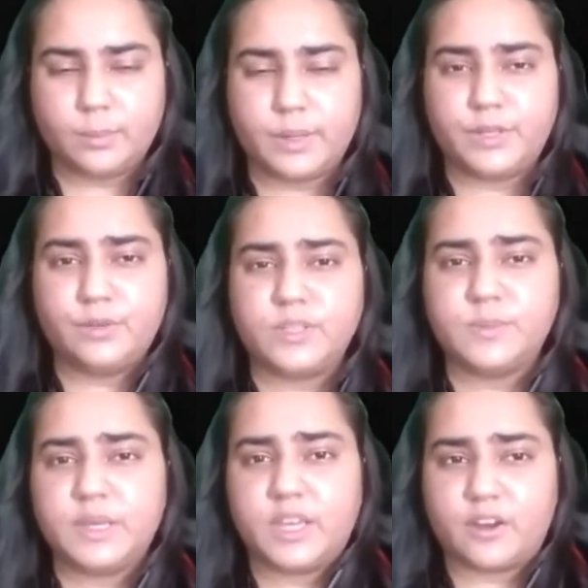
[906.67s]
But you
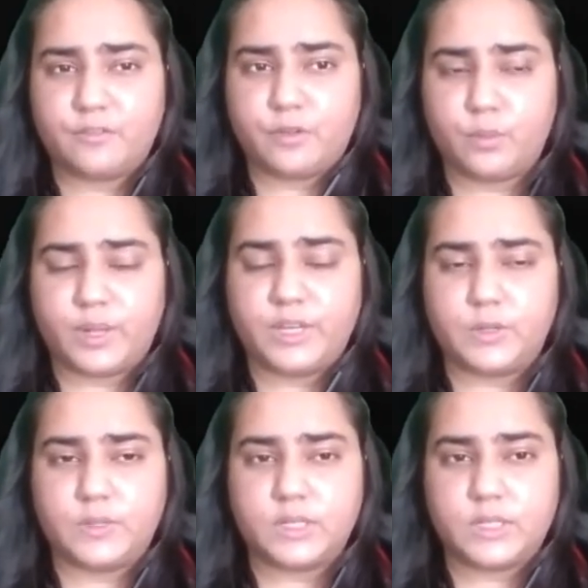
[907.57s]
must be careful when
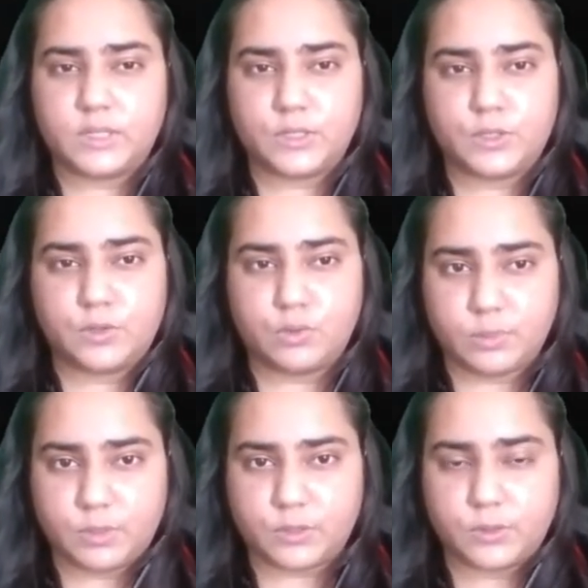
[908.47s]
using decision
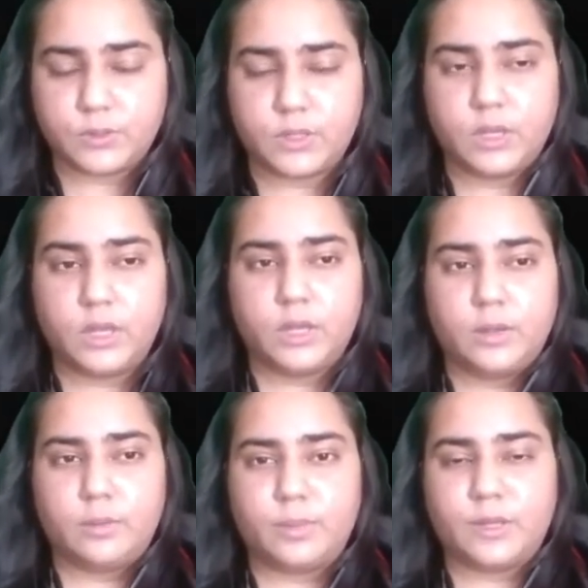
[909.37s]
tree models
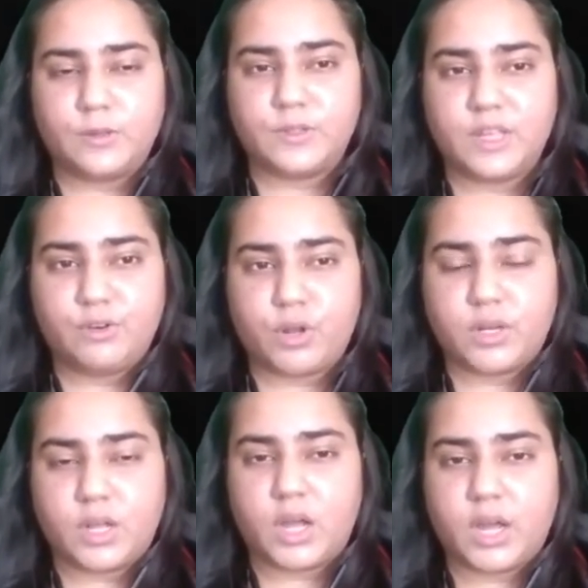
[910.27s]
because they
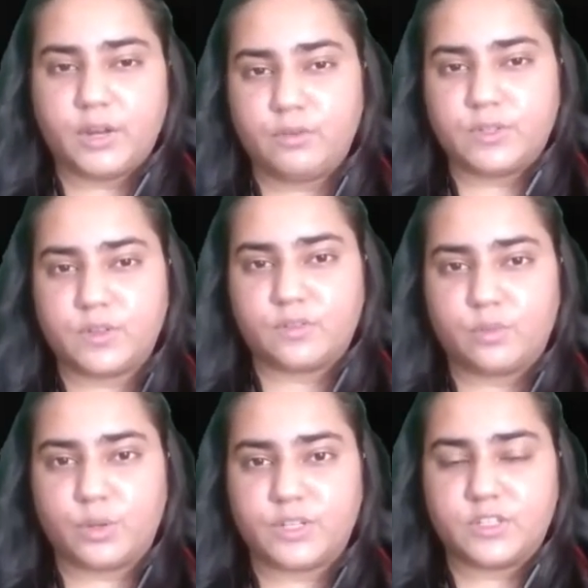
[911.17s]
run a high risk of
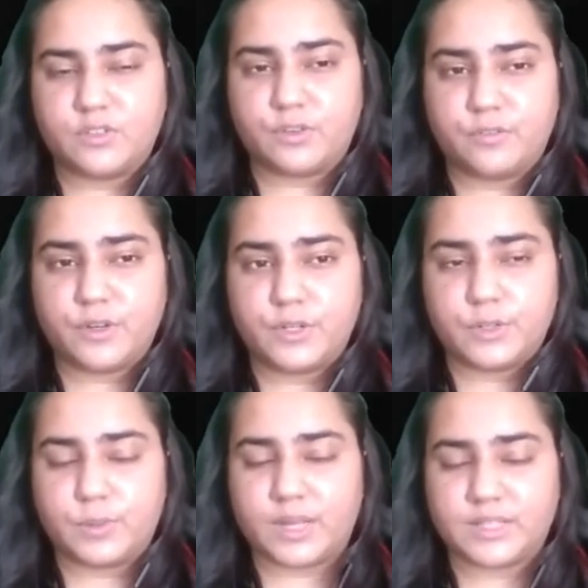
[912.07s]
what is referred
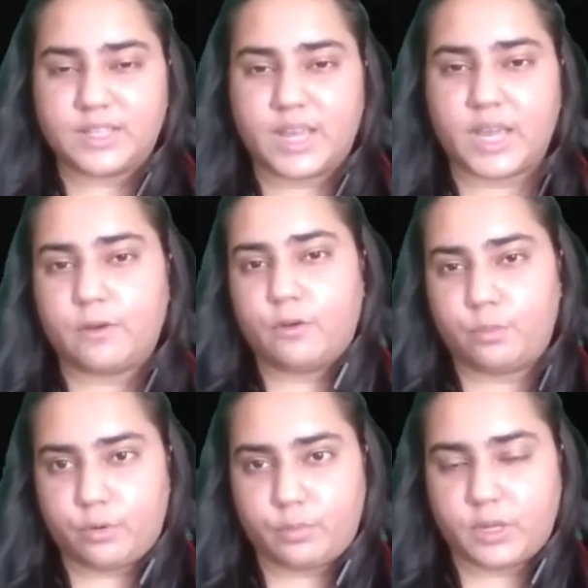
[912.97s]
to as error
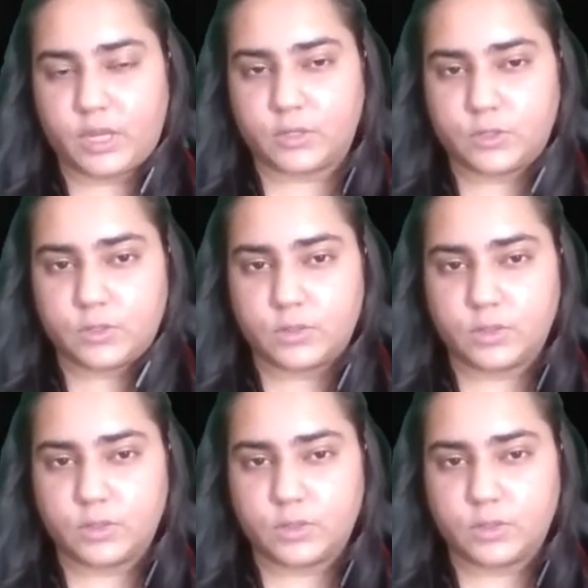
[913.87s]
propagation.